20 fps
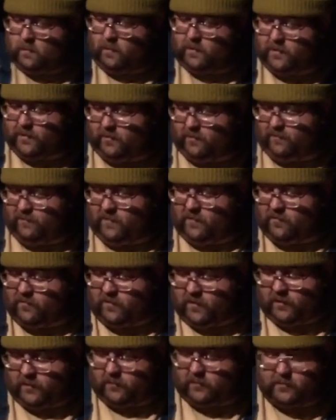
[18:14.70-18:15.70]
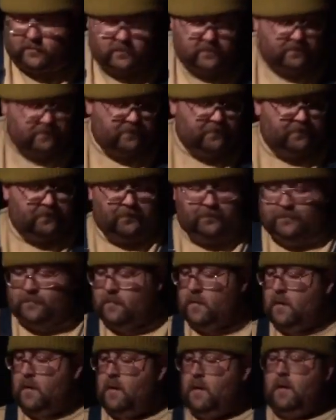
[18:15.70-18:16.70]
We do fun things.
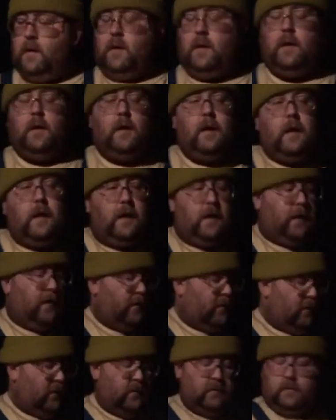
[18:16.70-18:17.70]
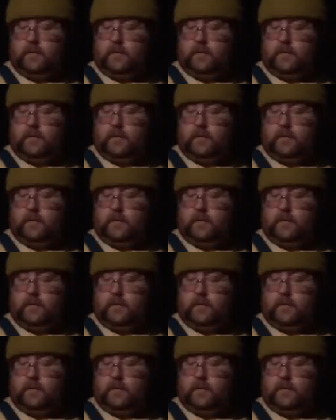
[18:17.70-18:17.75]
Now,